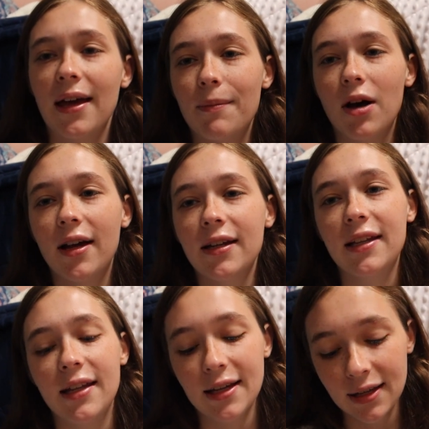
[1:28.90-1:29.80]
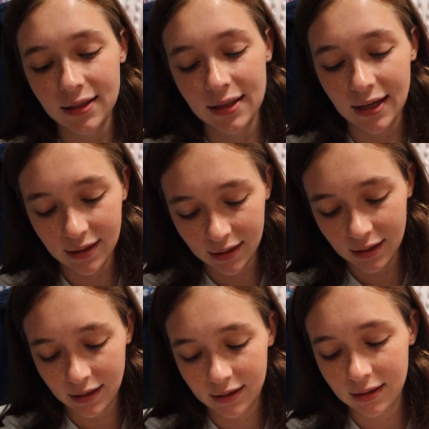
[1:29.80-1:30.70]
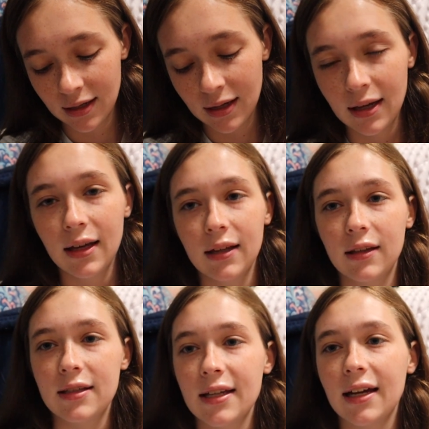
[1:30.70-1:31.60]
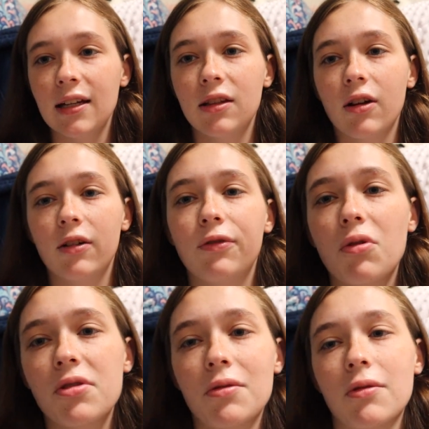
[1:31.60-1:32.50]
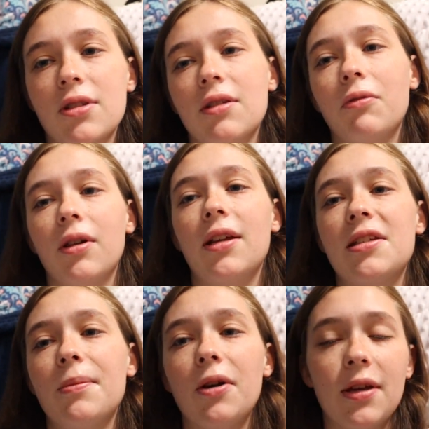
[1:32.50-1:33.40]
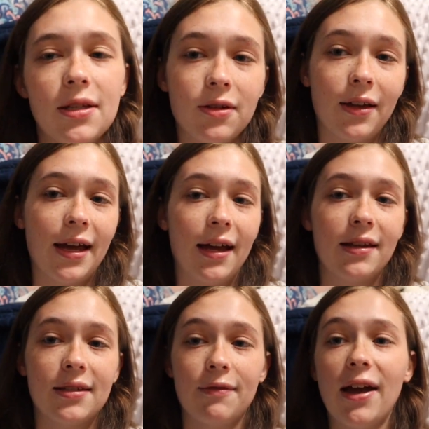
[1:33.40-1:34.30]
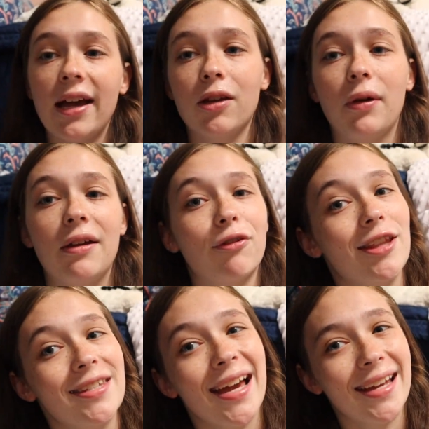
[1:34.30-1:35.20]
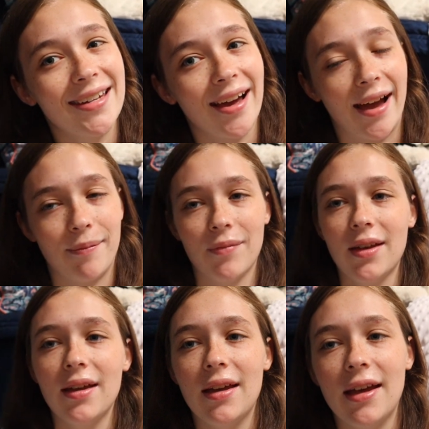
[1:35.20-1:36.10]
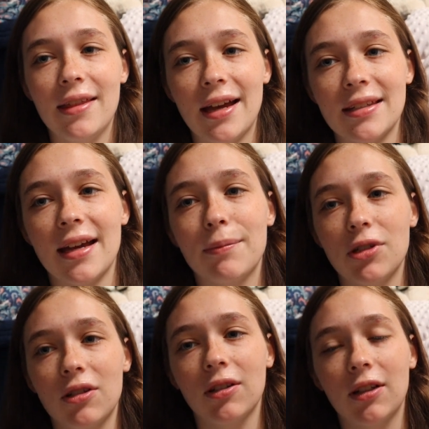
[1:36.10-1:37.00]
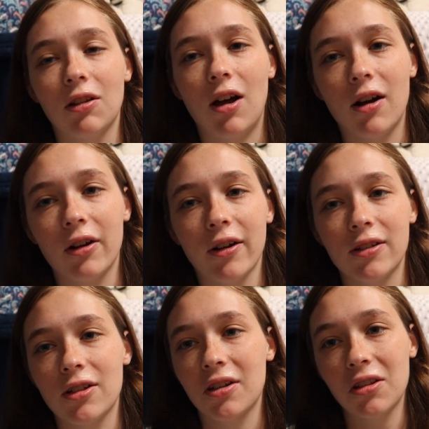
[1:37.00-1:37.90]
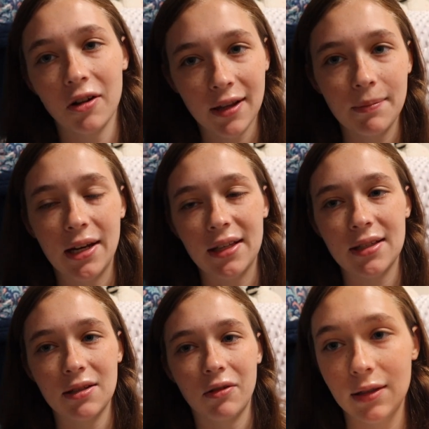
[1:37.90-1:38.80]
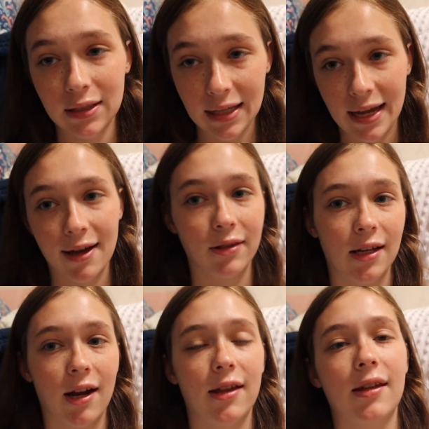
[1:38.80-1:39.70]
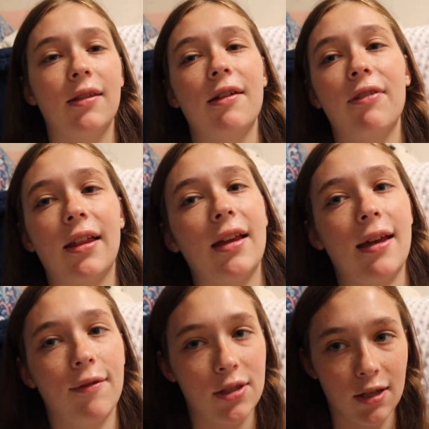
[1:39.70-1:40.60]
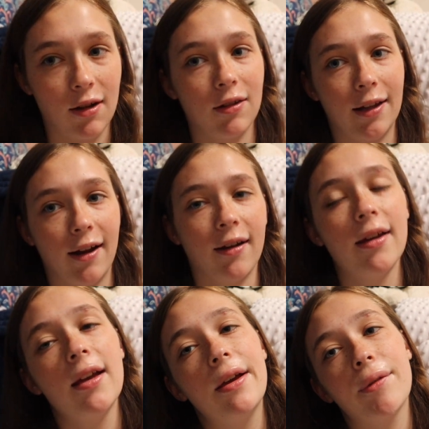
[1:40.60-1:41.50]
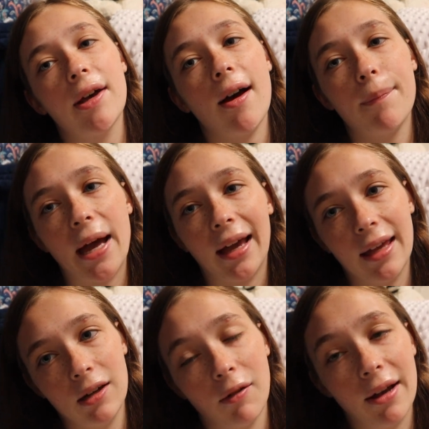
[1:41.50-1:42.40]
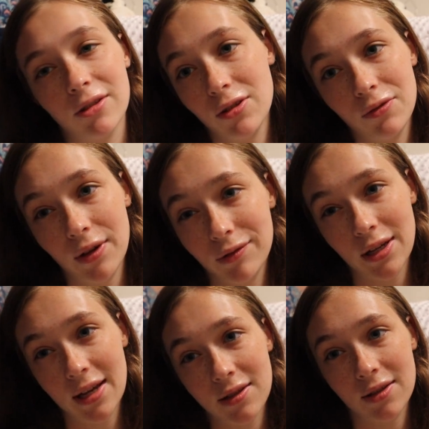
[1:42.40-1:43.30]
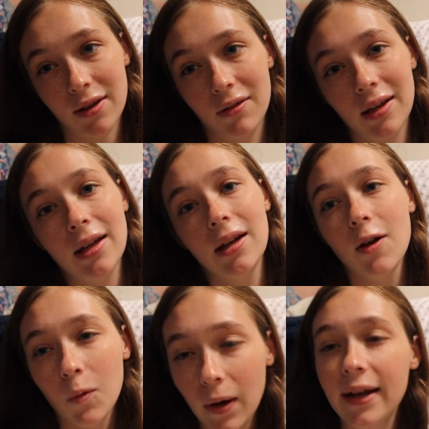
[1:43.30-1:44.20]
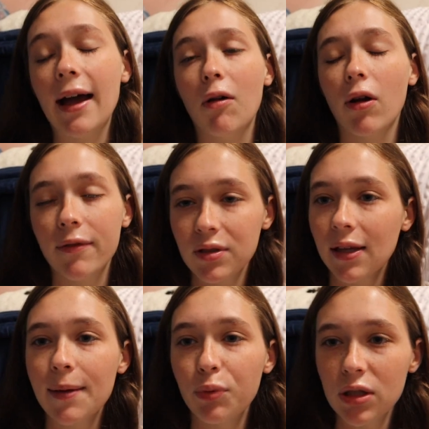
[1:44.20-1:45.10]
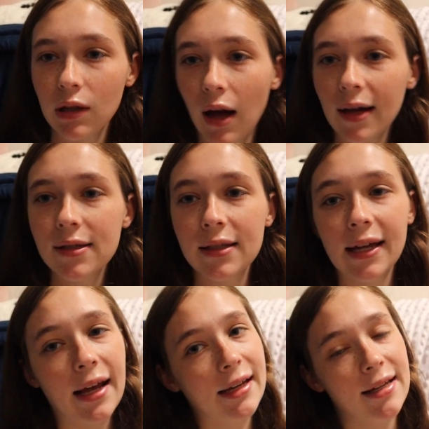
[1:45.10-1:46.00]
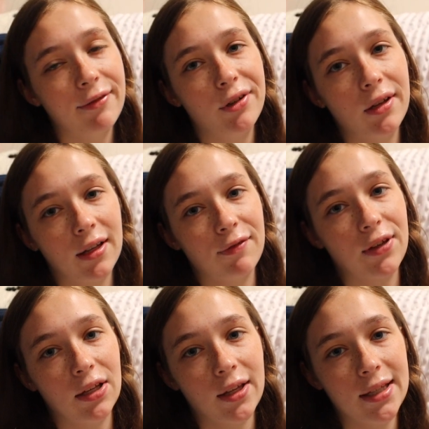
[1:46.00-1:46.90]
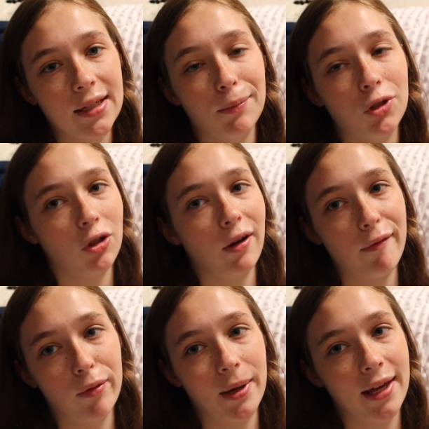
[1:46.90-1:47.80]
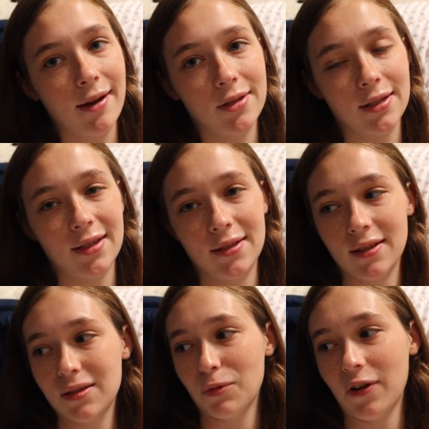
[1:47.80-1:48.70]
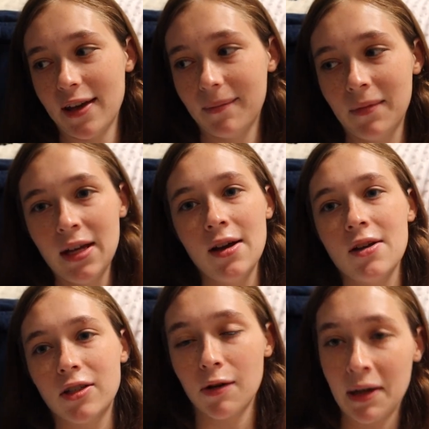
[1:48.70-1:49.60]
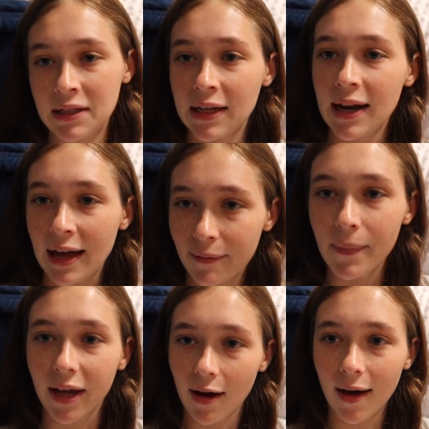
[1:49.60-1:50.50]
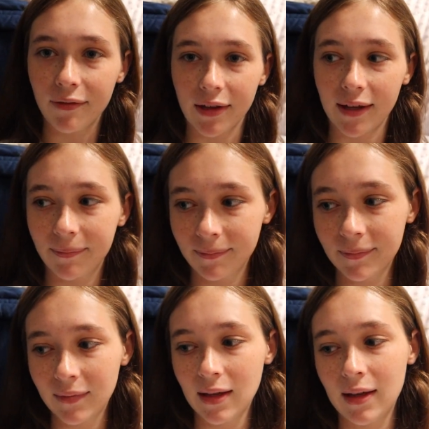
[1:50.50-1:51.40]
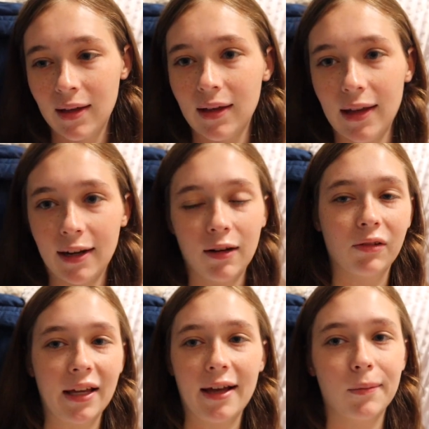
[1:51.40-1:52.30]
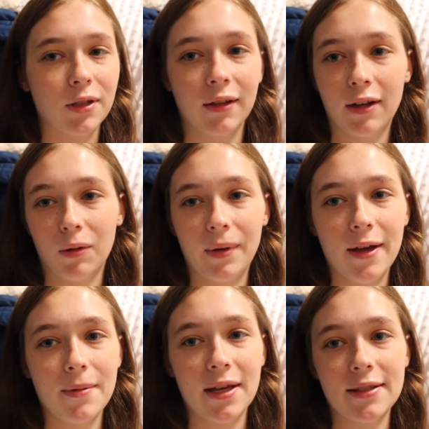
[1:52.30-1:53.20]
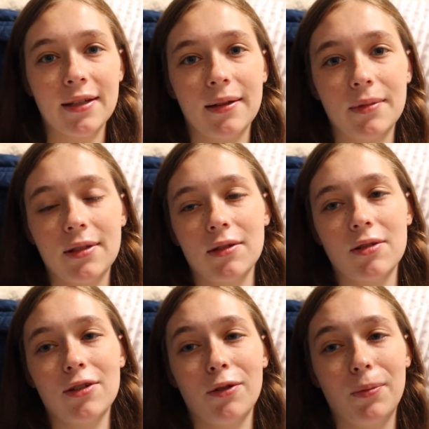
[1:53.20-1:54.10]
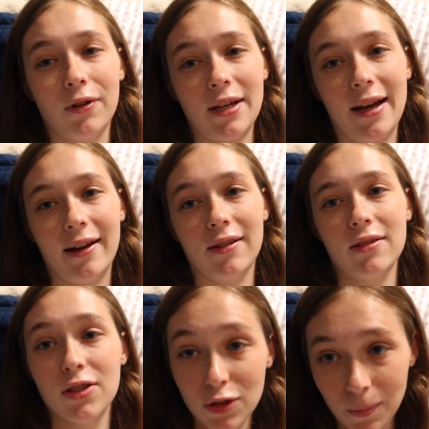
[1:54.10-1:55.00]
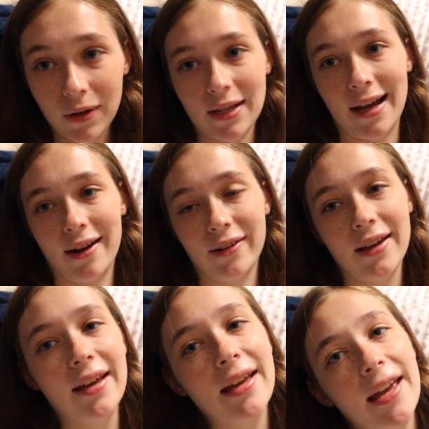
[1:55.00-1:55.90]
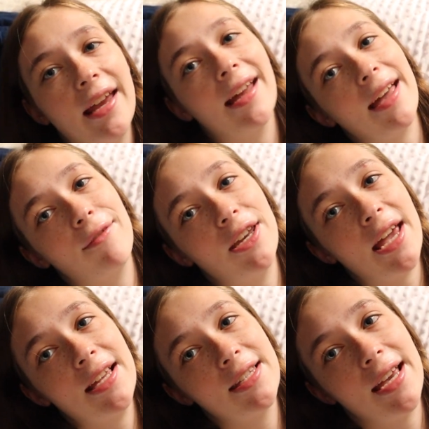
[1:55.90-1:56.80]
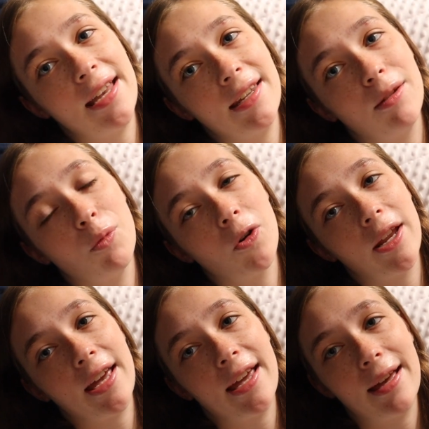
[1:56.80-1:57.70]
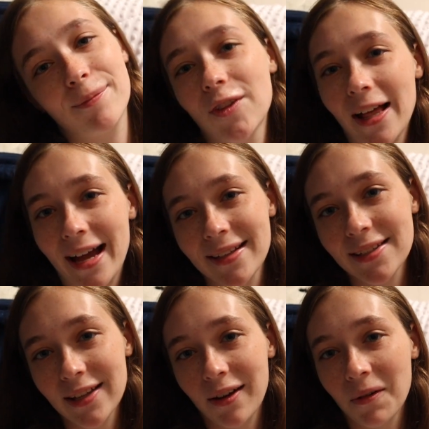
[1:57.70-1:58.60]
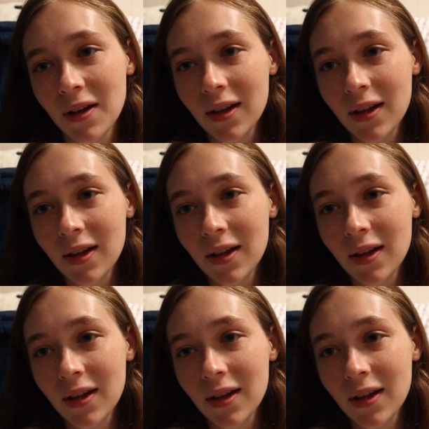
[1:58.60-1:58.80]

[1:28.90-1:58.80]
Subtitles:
came on and they said that the second and third floors were still really smoky, so they had us evacuate for the second time. And that time took a little longer, it took 30 minutes to stay out there, and then they finally gave us the all clear. We got back in around 2:15, so 1 hour of sleep was lost, and I definitely feel it. I'm sure everybody else does this morning. So I did have my coffee, and it only helped a little bit because I am still super tired, and I have an 8:10 in the morning a.m. class, so